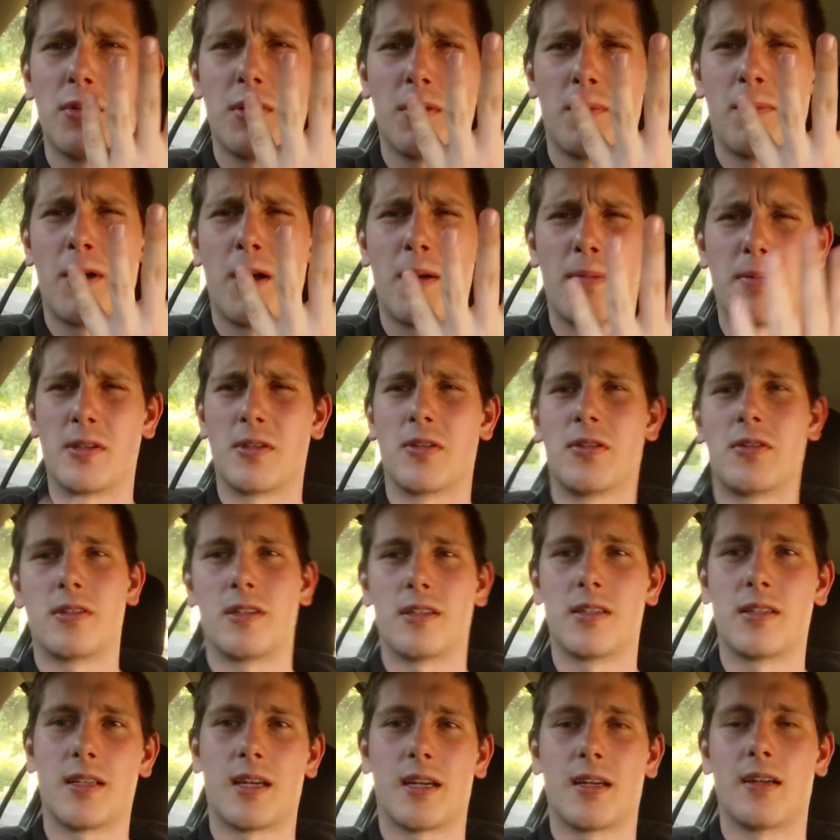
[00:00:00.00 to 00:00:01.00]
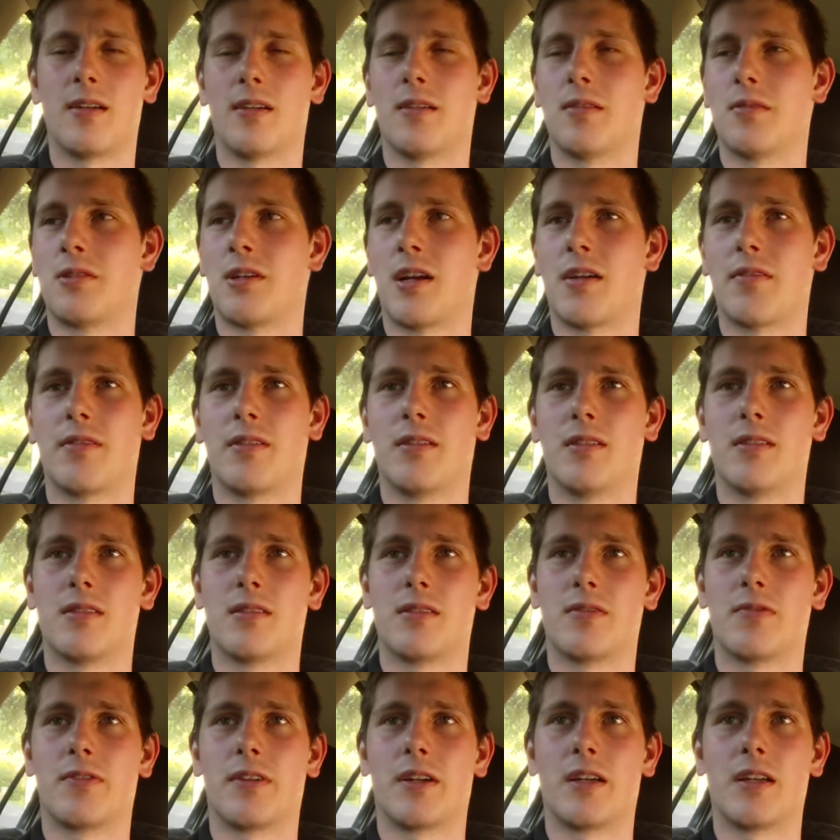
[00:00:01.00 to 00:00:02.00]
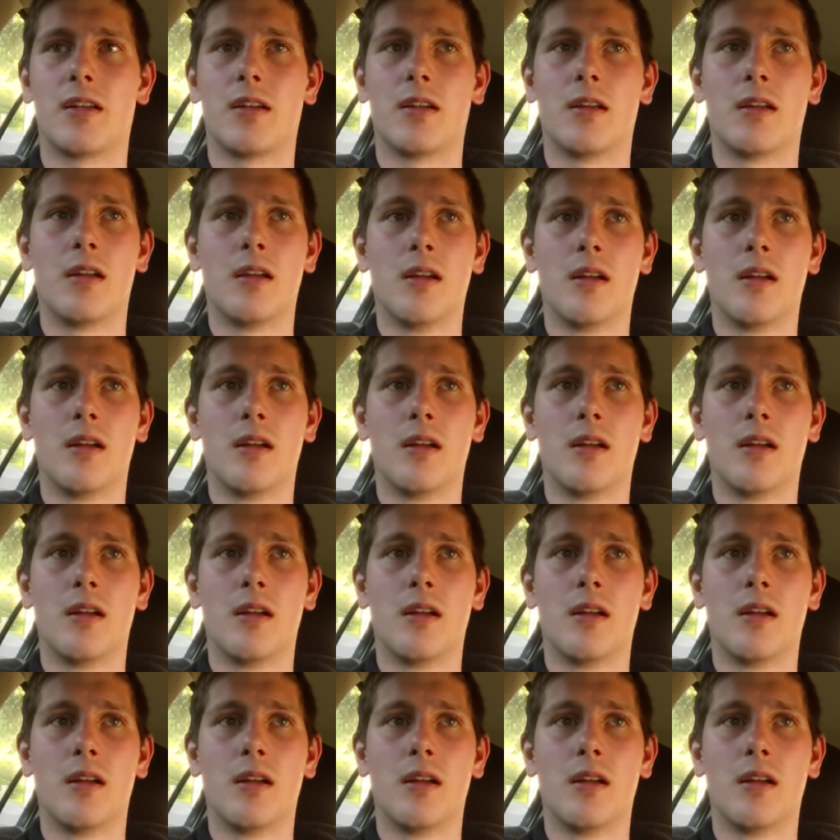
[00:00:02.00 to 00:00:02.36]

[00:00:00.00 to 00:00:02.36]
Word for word: with a purpose, not just like, oh, traveling is fun.